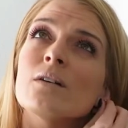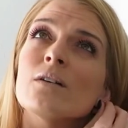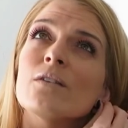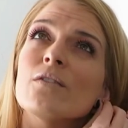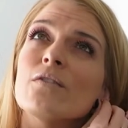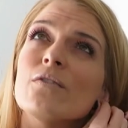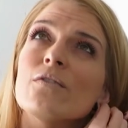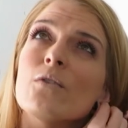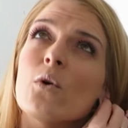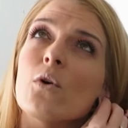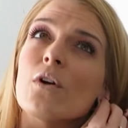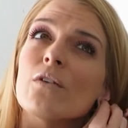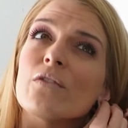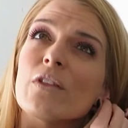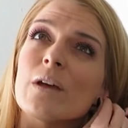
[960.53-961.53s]

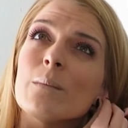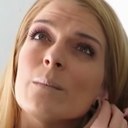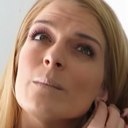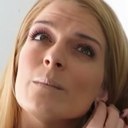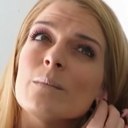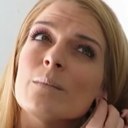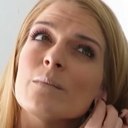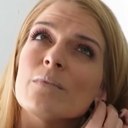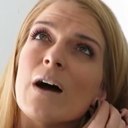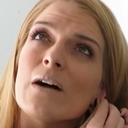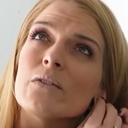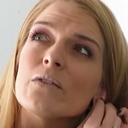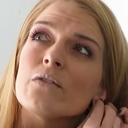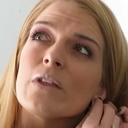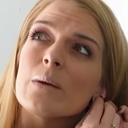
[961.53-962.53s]
five
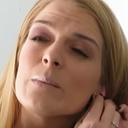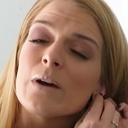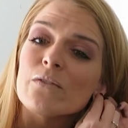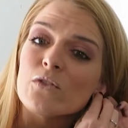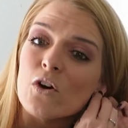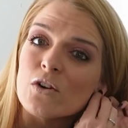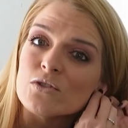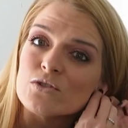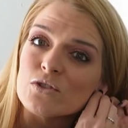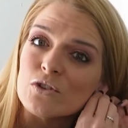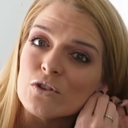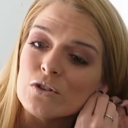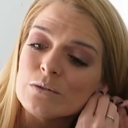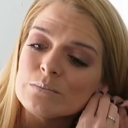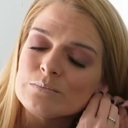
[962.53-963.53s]
of them have gone to
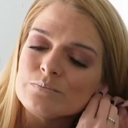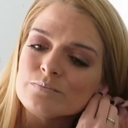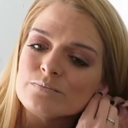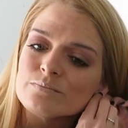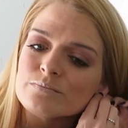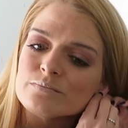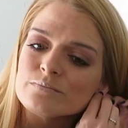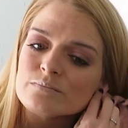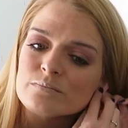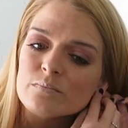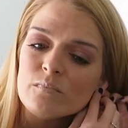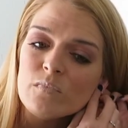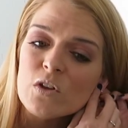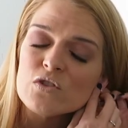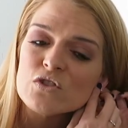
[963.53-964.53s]
her.
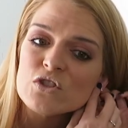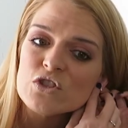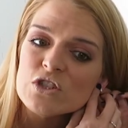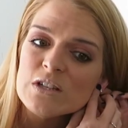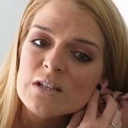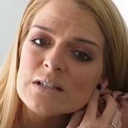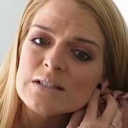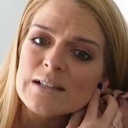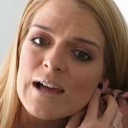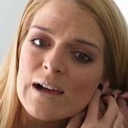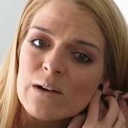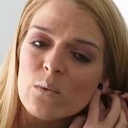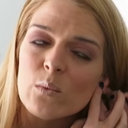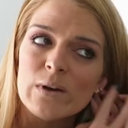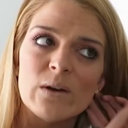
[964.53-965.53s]
So she is
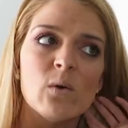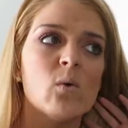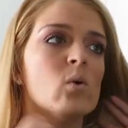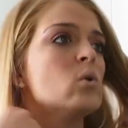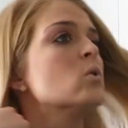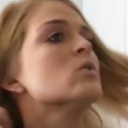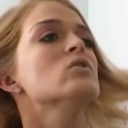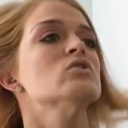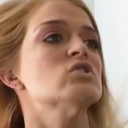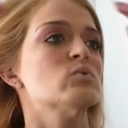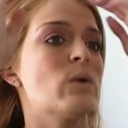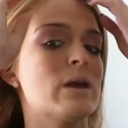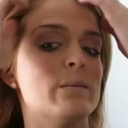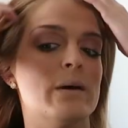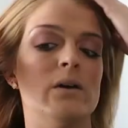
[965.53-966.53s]
like, we all
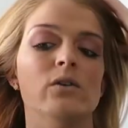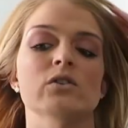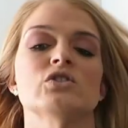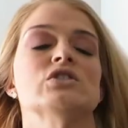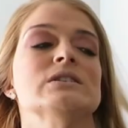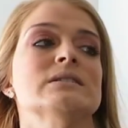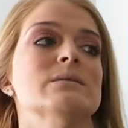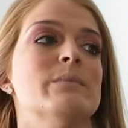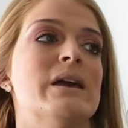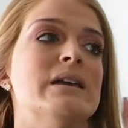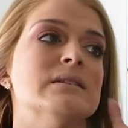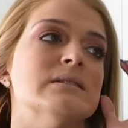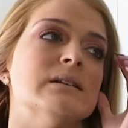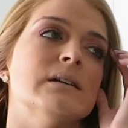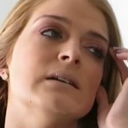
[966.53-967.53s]
swear by her, she's
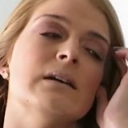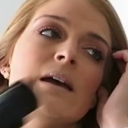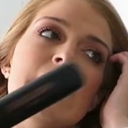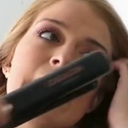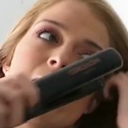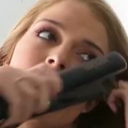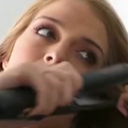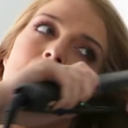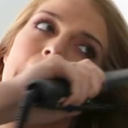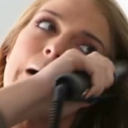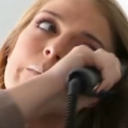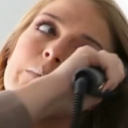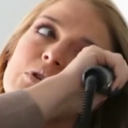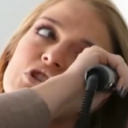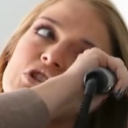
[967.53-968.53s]
amazing.
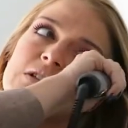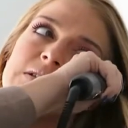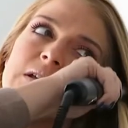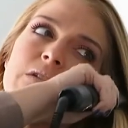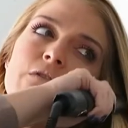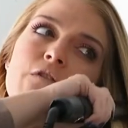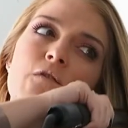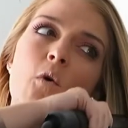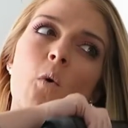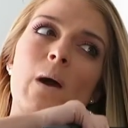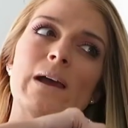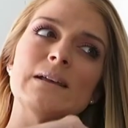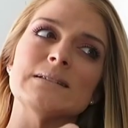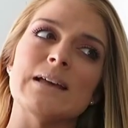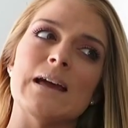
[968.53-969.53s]
She's in Four
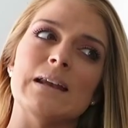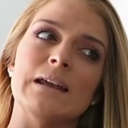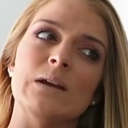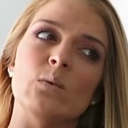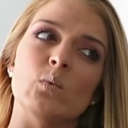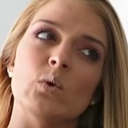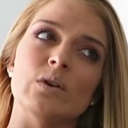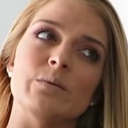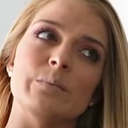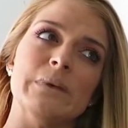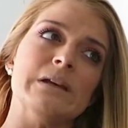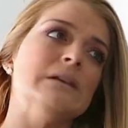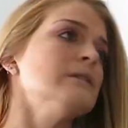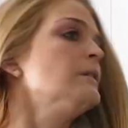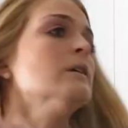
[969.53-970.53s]
Ways and in
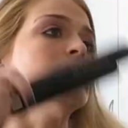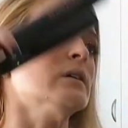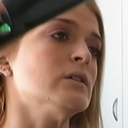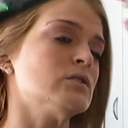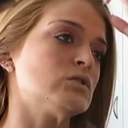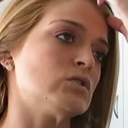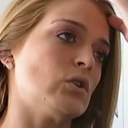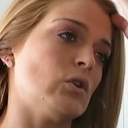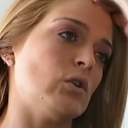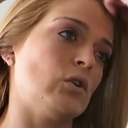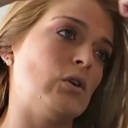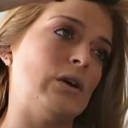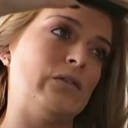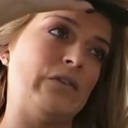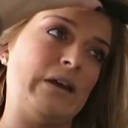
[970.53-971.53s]
Woodmead, so
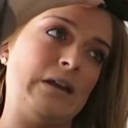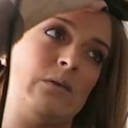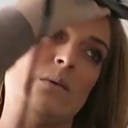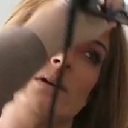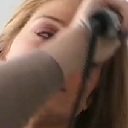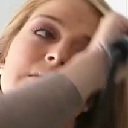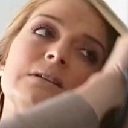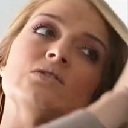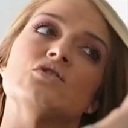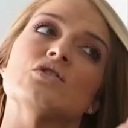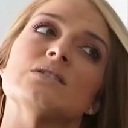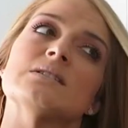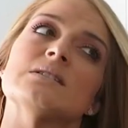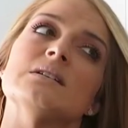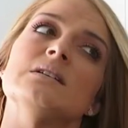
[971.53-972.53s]
if anyone is
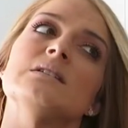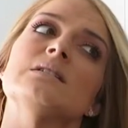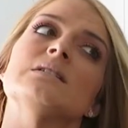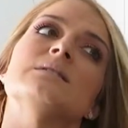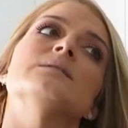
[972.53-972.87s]
interested.